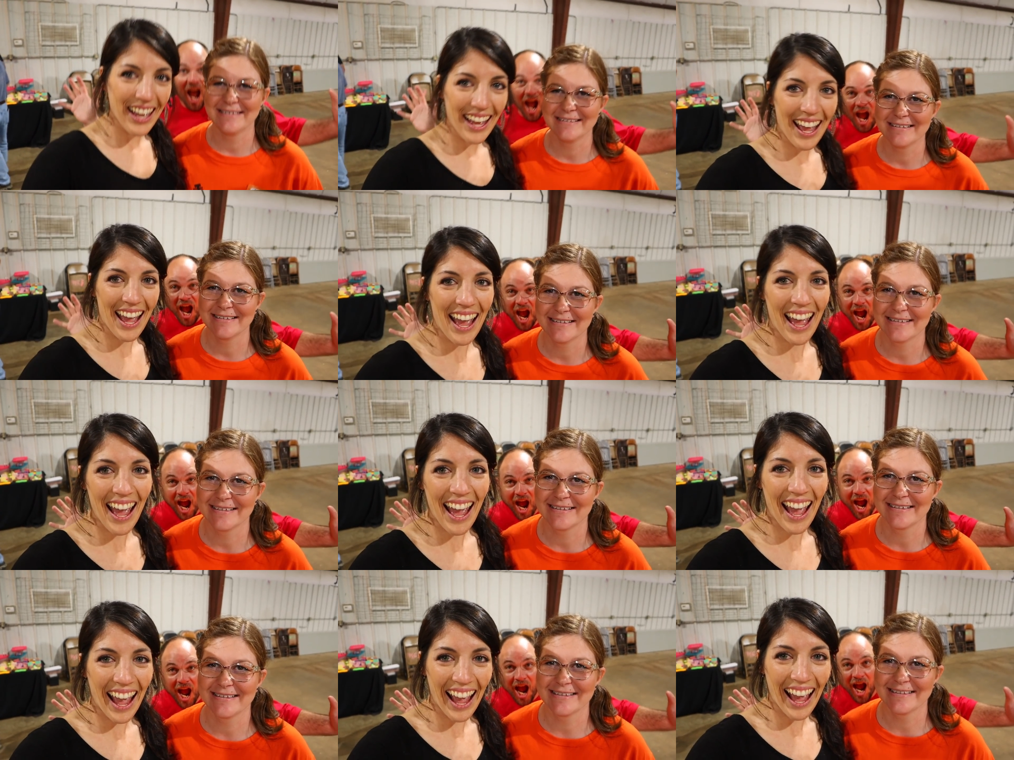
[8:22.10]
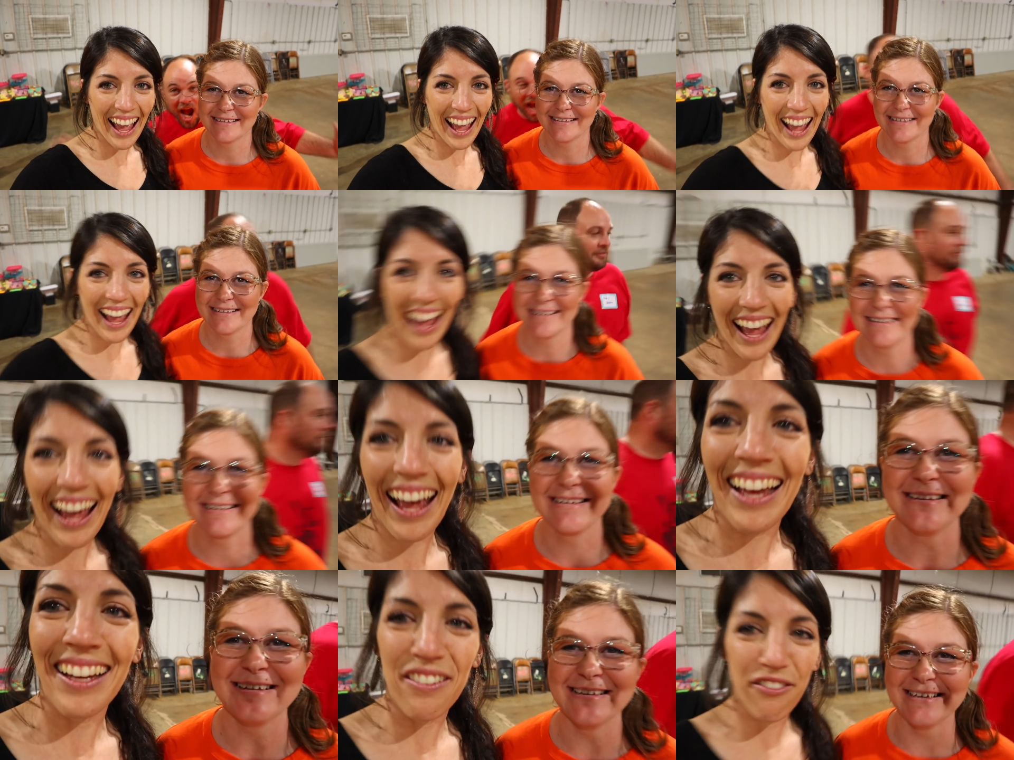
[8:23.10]

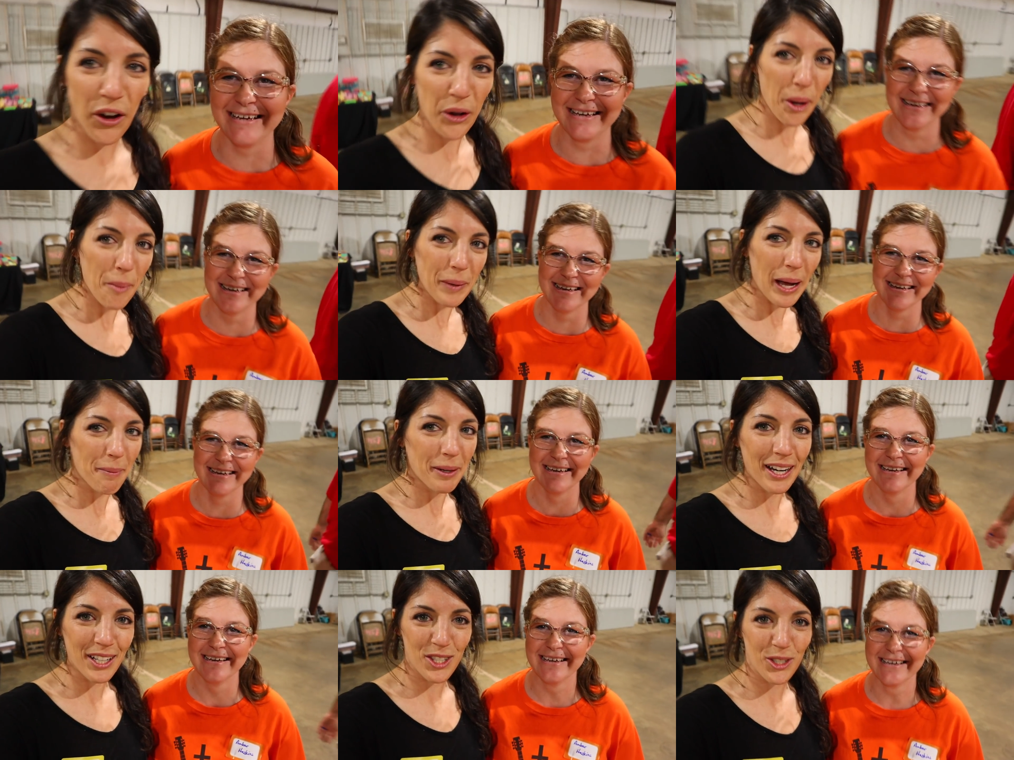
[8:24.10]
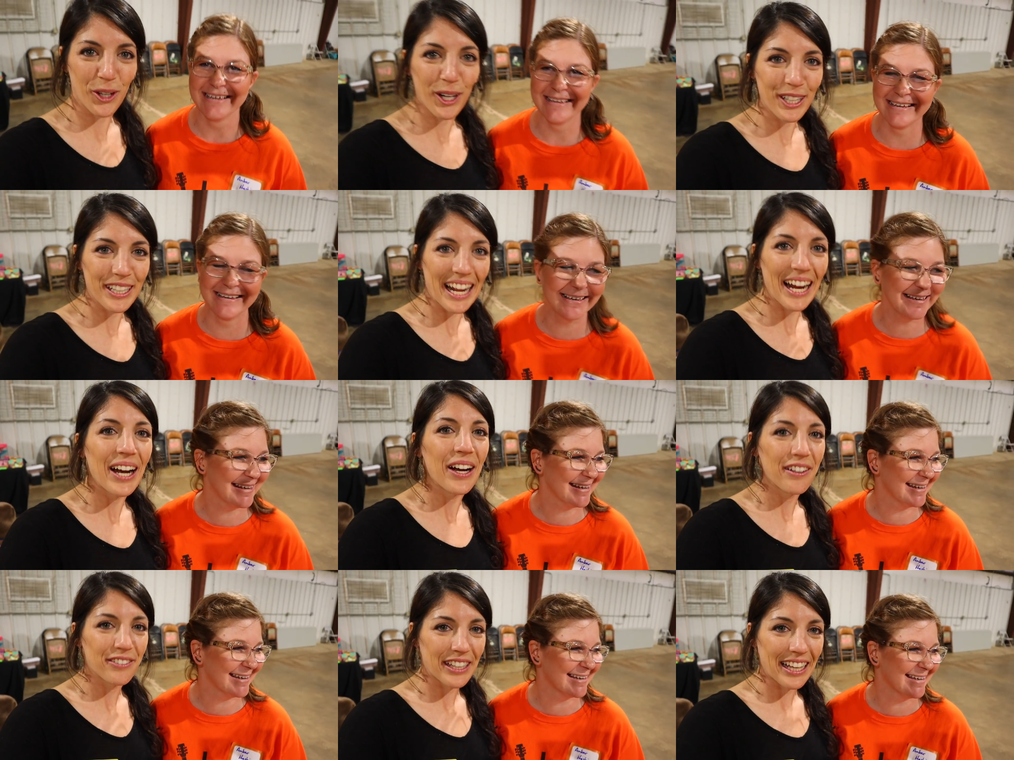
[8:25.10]
Speaker 1: Hey, photo bomber extraordinaire
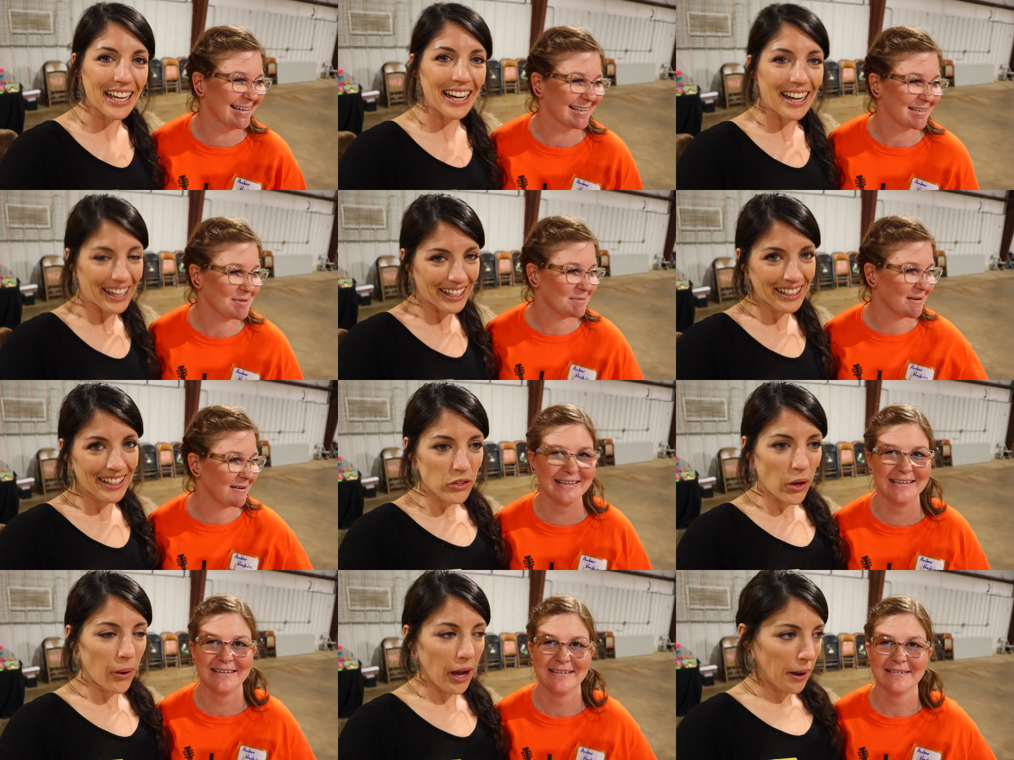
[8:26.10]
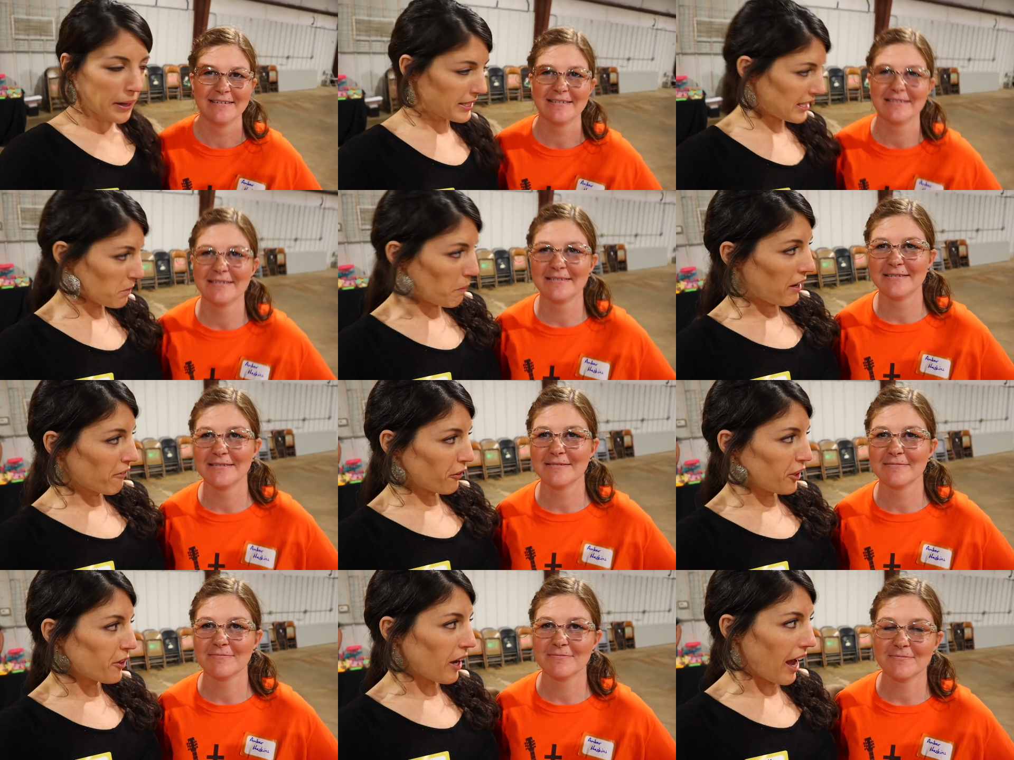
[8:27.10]
over there.
Speaker 2: So how has this been for
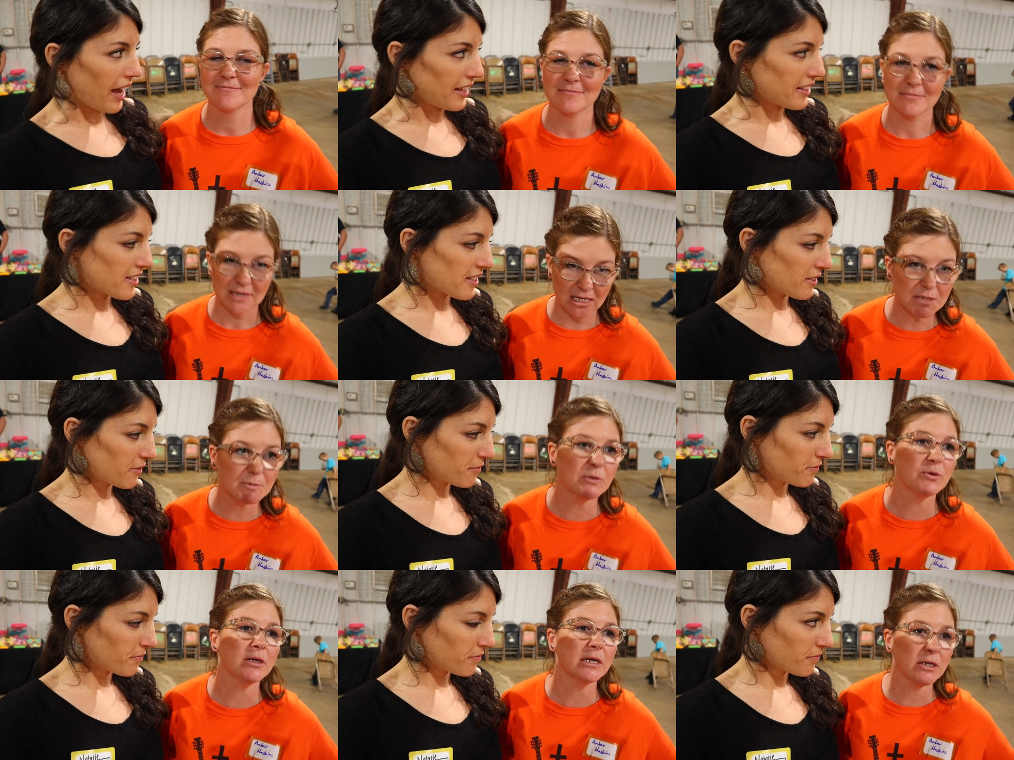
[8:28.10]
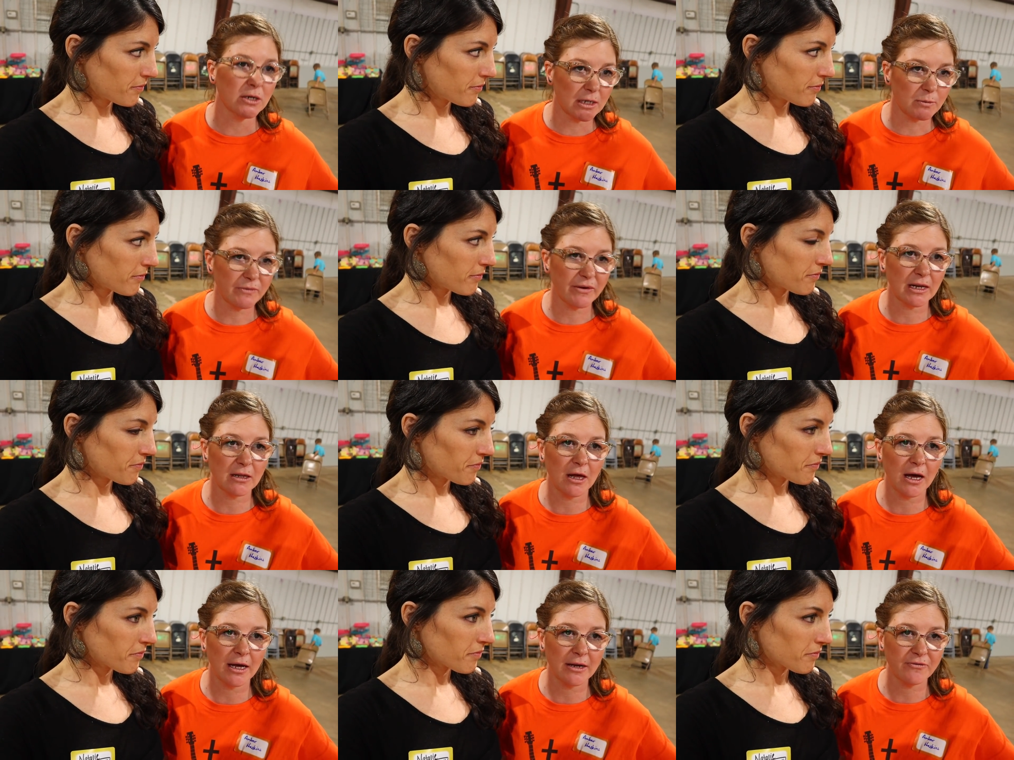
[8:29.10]
you guys? It's been really good. We've had a
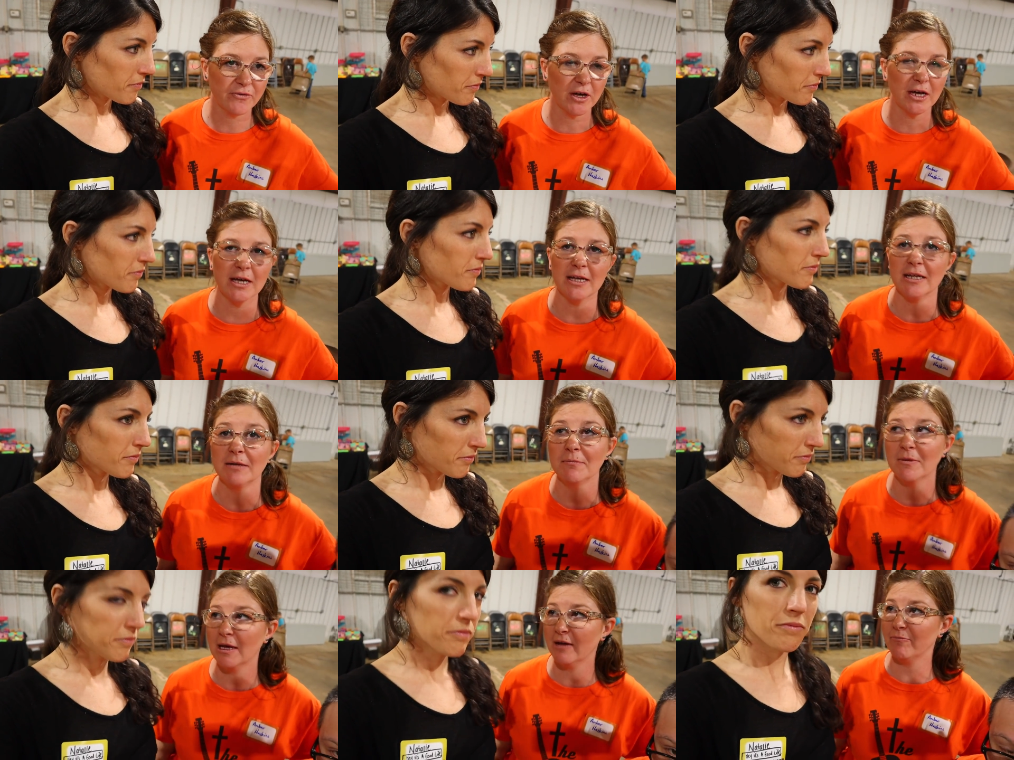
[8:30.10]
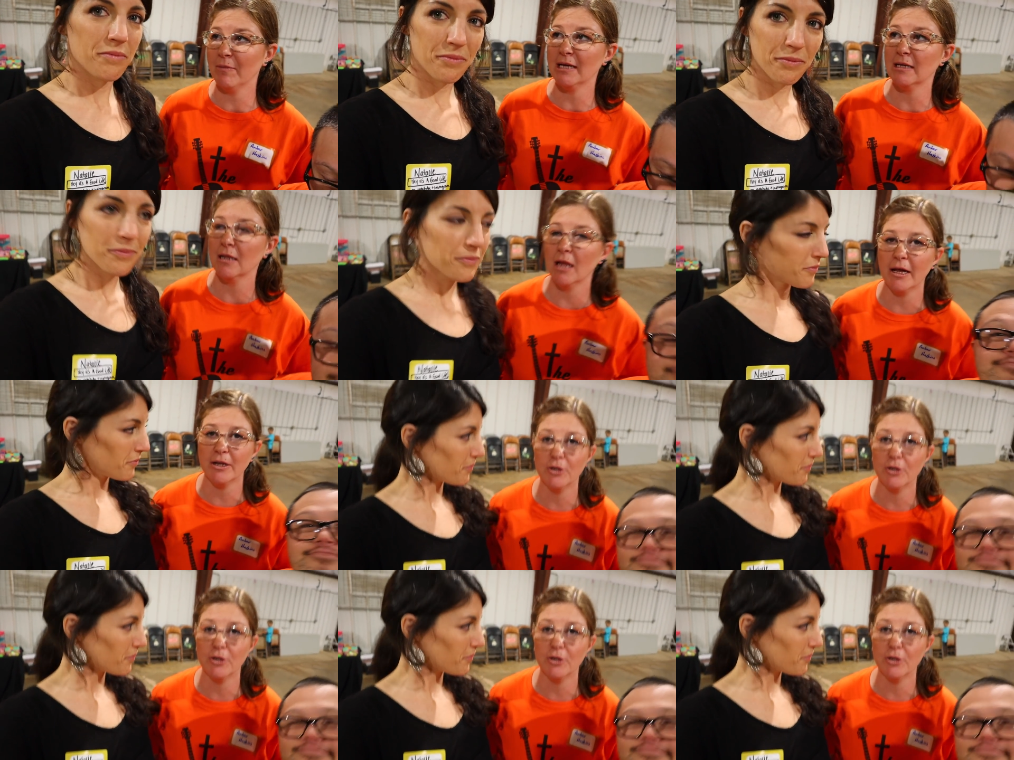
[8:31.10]
lot of fun and have met a lot